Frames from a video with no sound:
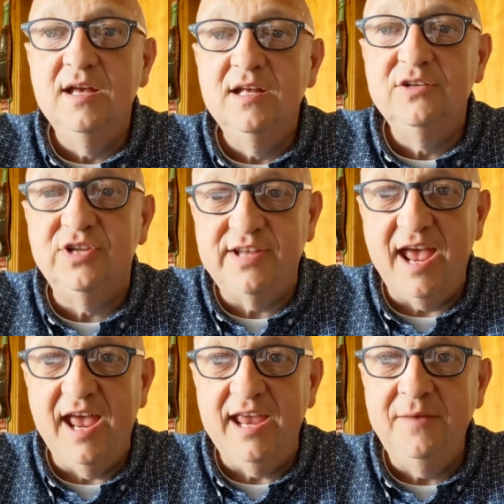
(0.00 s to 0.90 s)

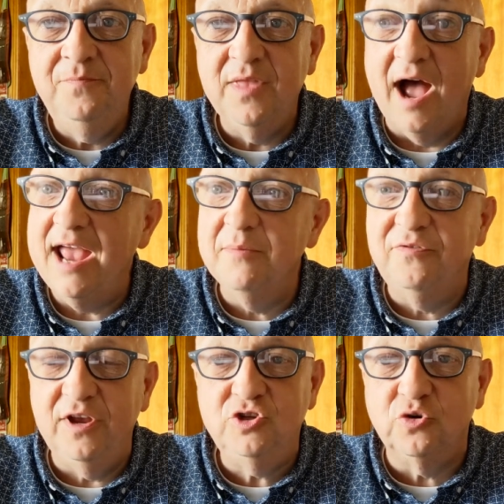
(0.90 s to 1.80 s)
Today, I am
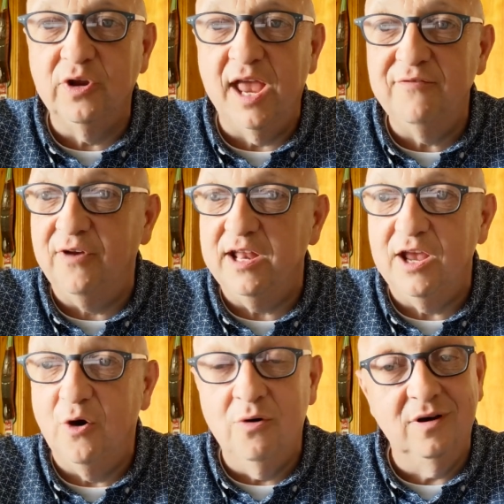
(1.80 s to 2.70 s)
featuring a
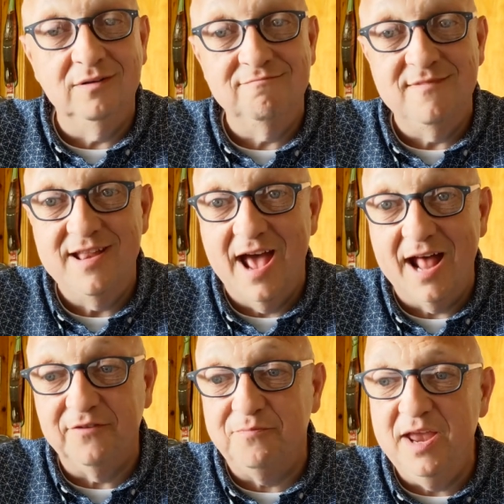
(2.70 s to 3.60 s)
video, not
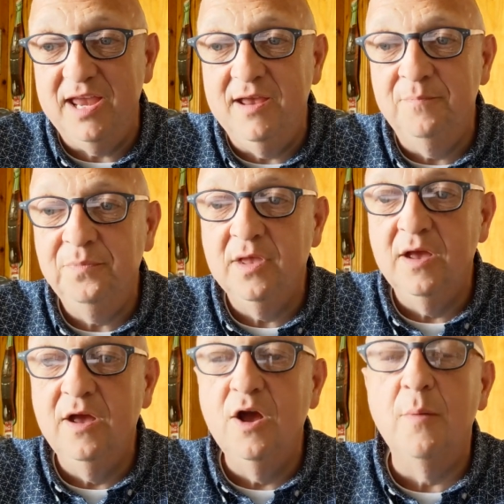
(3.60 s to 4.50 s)
of me,
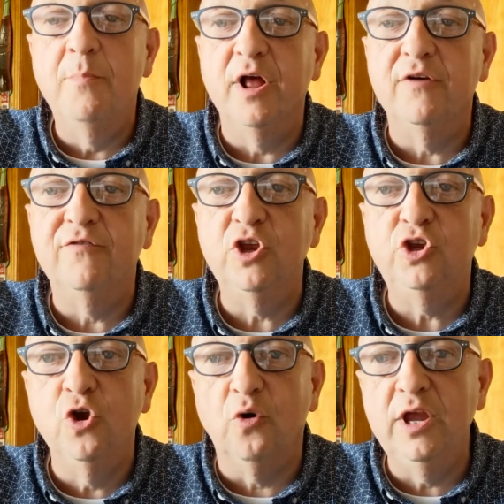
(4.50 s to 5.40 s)
but of
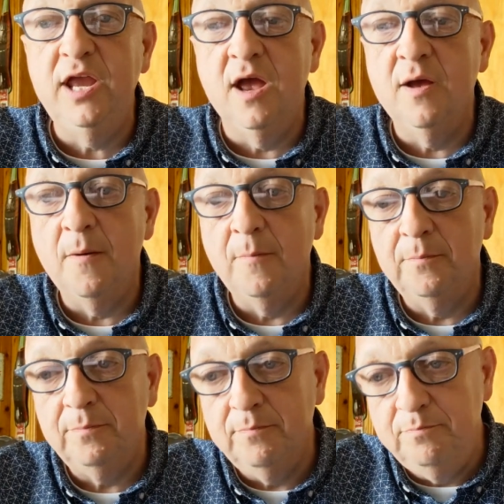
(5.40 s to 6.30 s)
Yuri
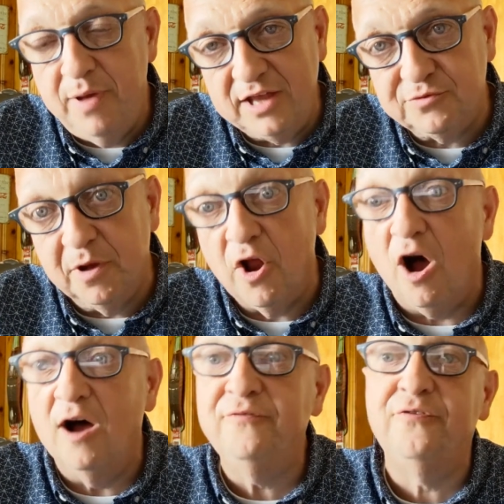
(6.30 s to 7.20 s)

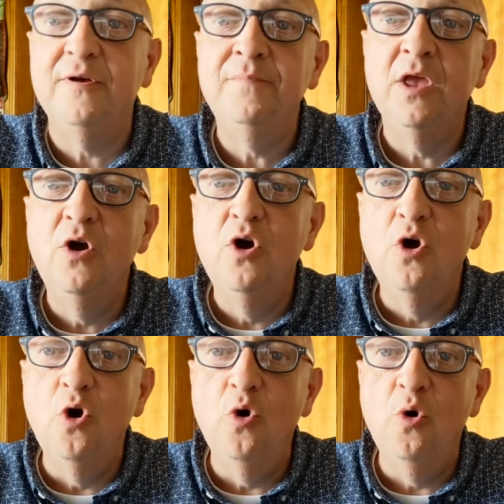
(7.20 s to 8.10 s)
Bezmenov,
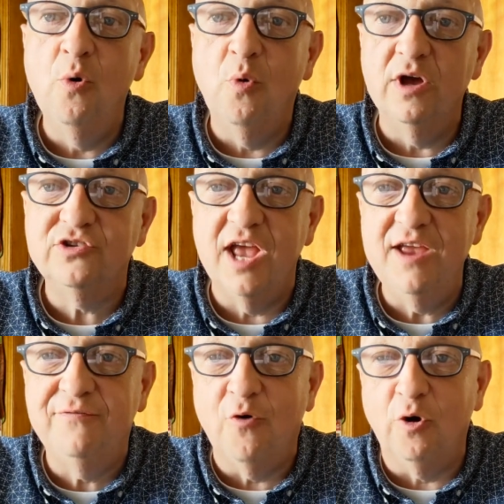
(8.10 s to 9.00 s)
who was a
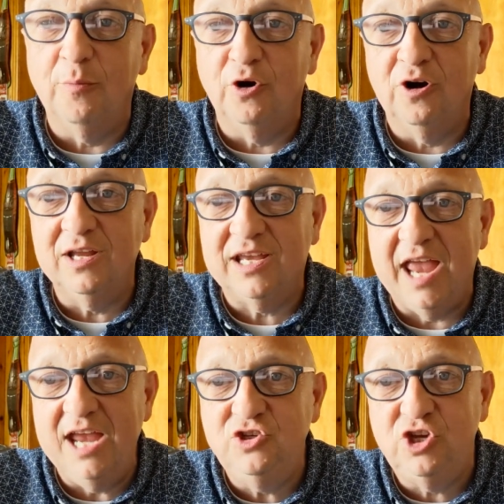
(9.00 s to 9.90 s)
former
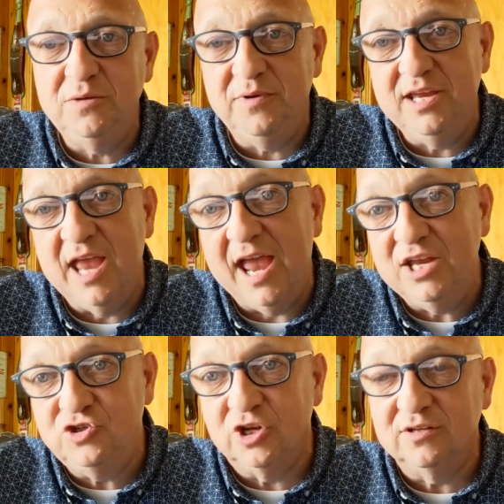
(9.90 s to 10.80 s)
KGB
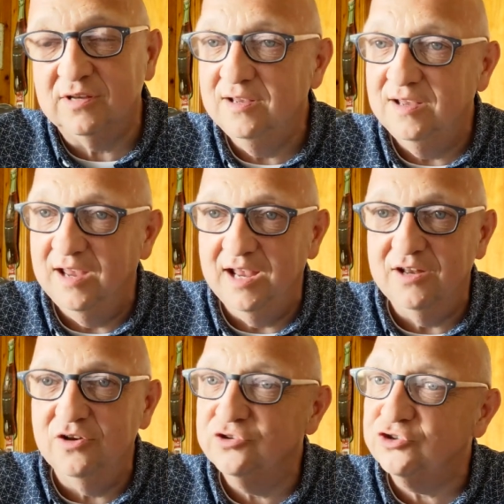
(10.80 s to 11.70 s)
agent
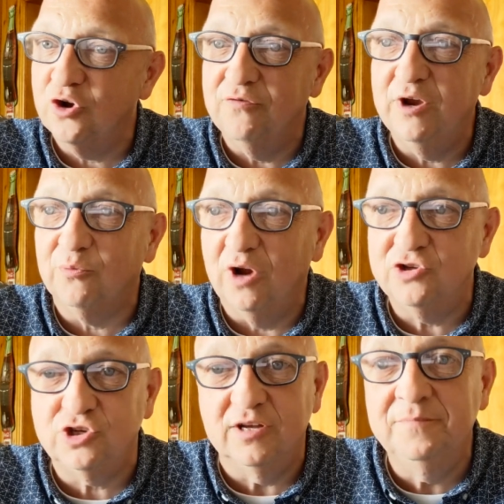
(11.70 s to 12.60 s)
in Soviet
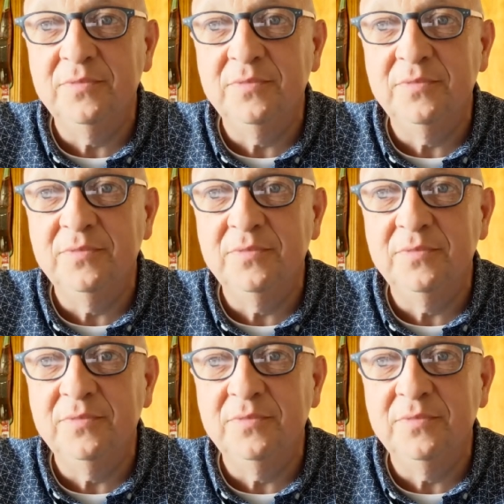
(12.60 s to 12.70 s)
Russia